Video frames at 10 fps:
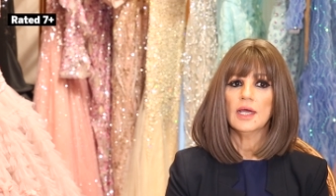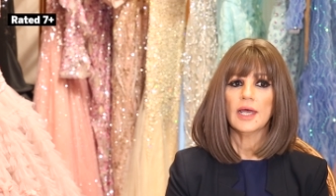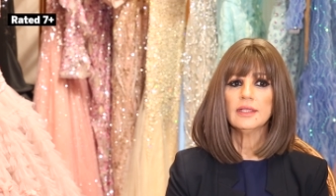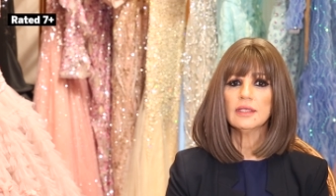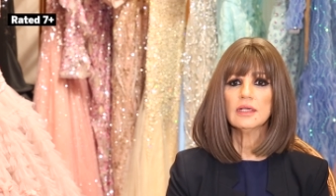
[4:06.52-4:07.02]

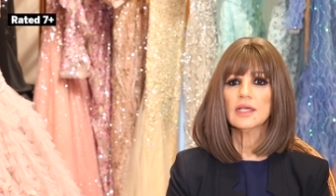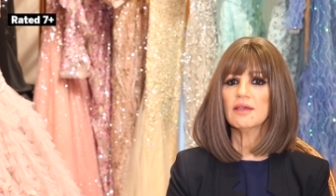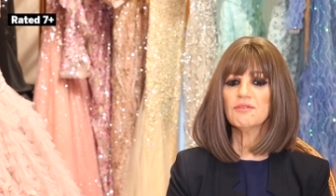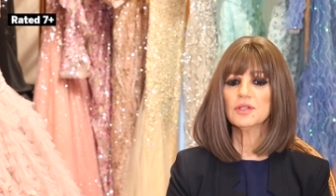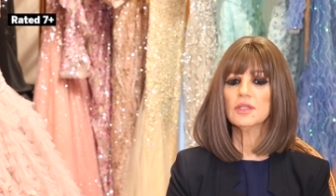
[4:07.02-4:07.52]
I think
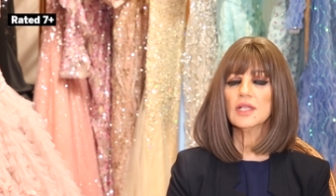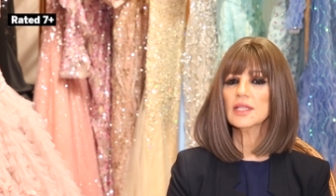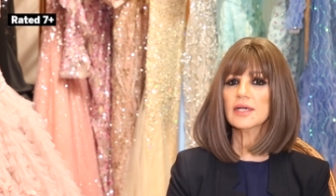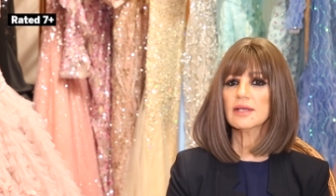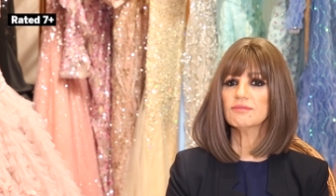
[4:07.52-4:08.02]

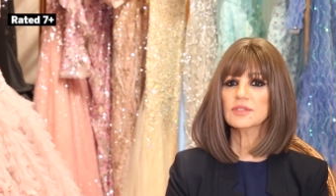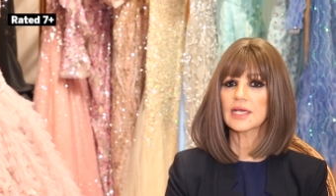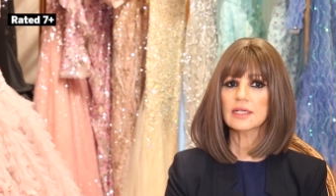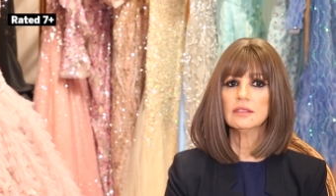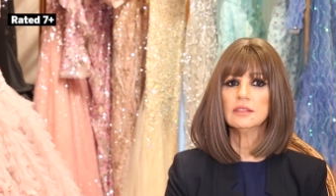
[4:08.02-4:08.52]
everything that I've
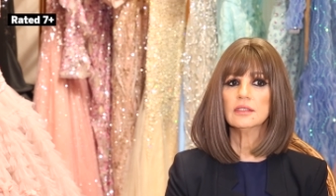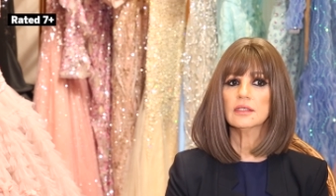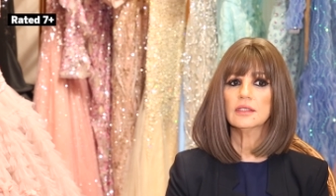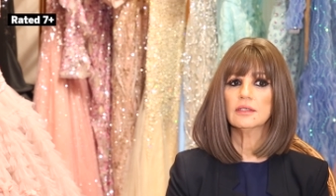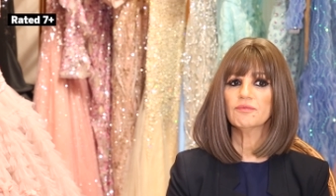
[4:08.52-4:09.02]
done
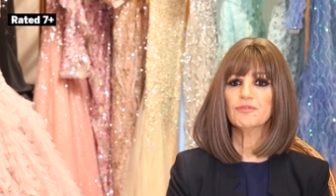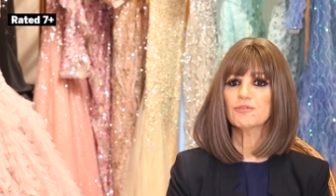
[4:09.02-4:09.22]
um,